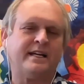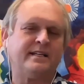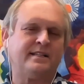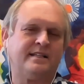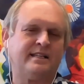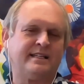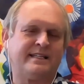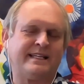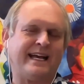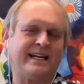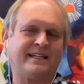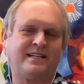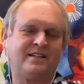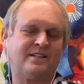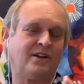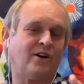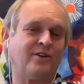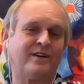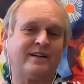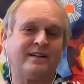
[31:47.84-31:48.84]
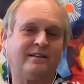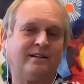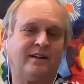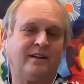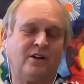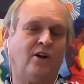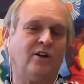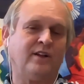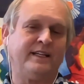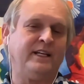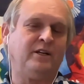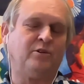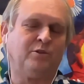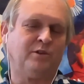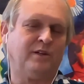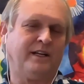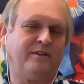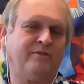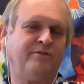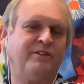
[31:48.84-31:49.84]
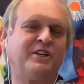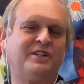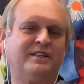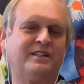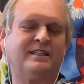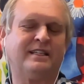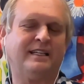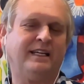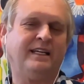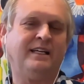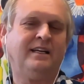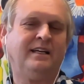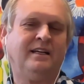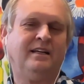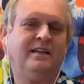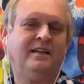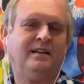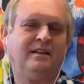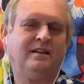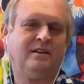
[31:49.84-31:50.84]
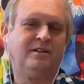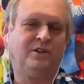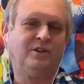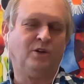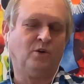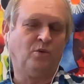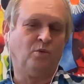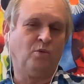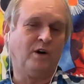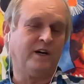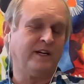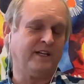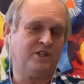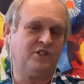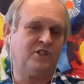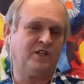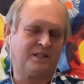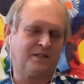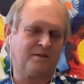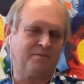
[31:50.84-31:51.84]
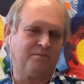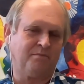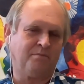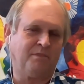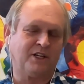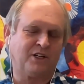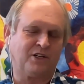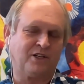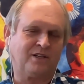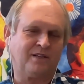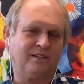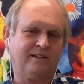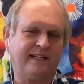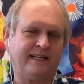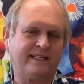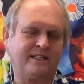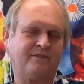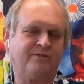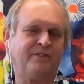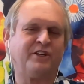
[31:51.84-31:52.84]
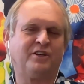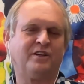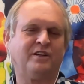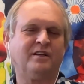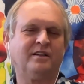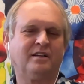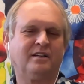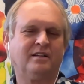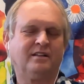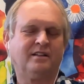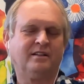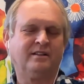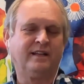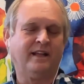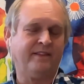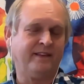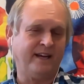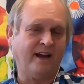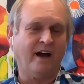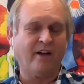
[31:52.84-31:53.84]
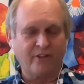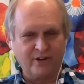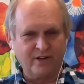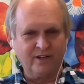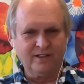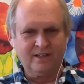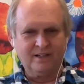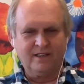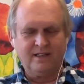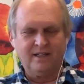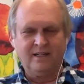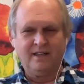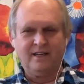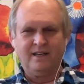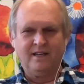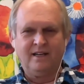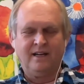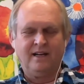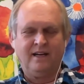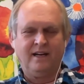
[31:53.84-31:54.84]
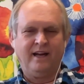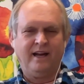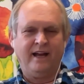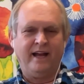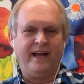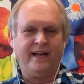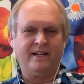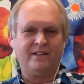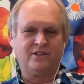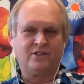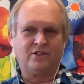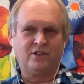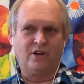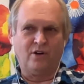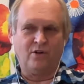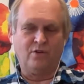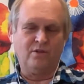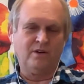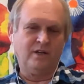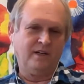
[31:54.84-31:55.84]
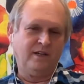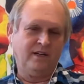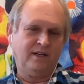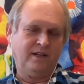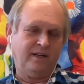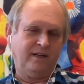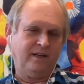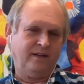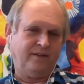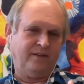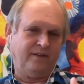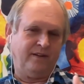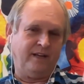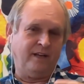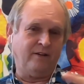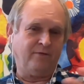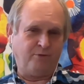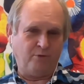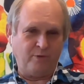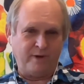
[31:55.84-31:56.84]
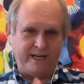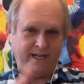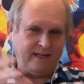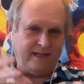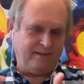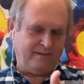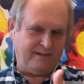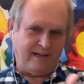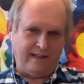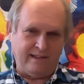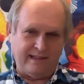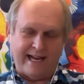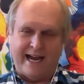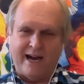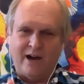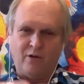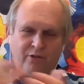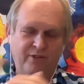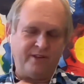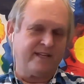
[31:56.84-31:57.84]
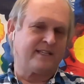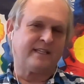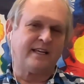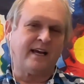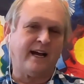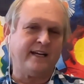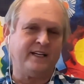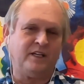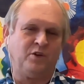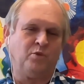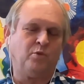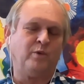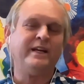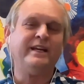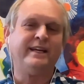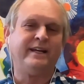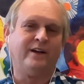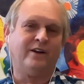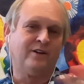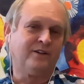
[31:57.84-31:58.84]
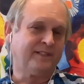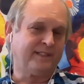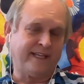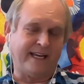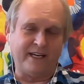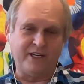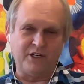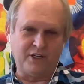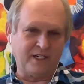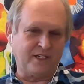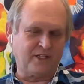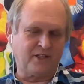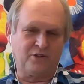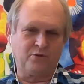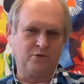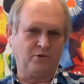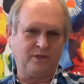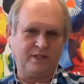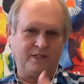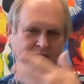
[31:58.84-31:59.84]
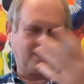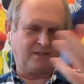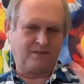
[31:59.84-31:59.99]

of this axis aren't at all equal on efficiency. One is just much less efficient than the other. And so if we allow this side to win here, say just through this